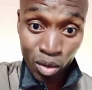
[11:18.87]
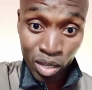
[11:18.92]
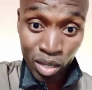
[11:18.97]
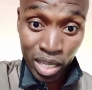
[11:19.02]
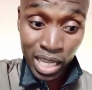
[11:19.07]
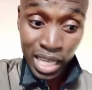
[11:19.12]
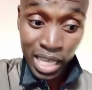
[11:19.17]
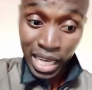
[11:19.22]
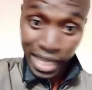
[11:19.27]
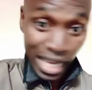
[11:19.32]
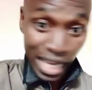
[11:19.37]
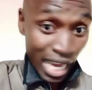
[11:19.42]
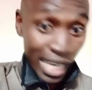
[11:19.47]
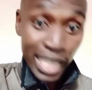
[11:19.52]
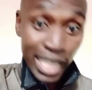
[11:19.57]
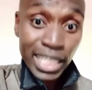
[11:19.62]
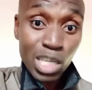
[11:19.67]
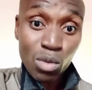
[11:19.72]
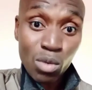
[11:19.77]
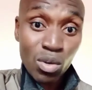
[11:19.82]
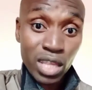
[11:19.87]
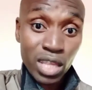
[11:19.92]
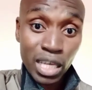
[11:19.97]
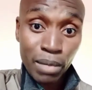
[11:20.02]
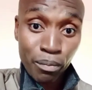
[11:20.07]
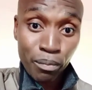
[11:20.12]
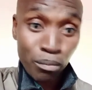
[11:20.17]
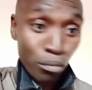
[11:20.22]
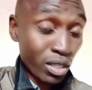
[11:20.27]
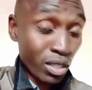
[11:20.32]
Okay, they're eating with
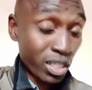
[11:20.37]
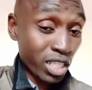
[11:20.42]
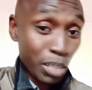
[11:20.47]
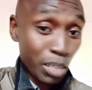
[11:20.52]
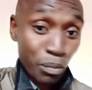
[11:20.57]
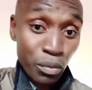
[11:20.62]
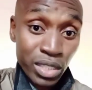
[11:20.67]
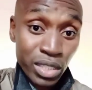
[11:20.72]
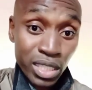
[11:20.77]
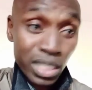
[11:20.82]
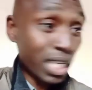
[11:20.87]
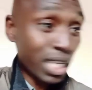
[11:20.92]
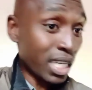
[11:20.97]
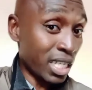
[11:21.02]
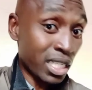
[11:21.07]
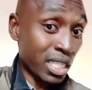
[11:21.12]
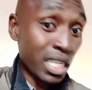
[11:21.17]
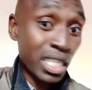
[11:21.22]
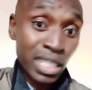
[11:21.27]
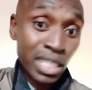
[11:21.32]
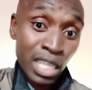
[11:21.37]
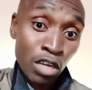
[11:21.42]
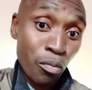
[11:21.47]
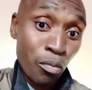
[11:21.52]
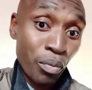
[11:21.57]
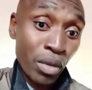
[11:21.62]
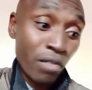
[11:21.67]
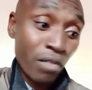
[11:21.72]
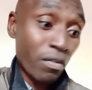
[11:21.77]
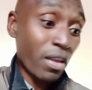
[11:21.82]
him. Both Triple C and
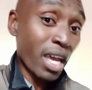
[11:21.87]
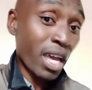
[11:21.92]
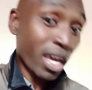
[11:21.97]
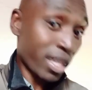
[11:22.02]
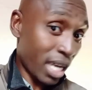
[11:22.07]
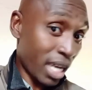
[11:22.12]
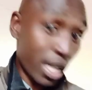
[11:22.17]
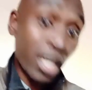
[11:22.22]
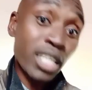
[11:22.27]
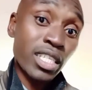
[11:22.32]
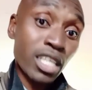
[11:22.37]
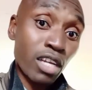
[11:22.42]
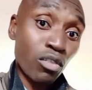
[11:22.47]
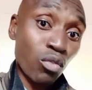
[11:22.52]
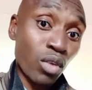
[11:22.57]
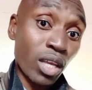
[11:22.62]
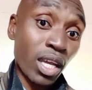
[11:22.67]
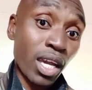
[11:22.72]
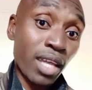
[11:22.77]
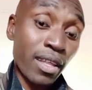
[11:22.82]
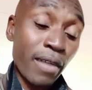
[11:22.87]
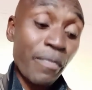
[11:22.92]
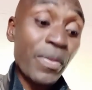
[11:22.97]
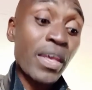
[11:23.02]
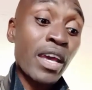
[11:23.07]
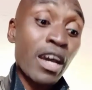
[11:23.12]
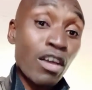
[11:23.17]
ZNPF, they're eating together.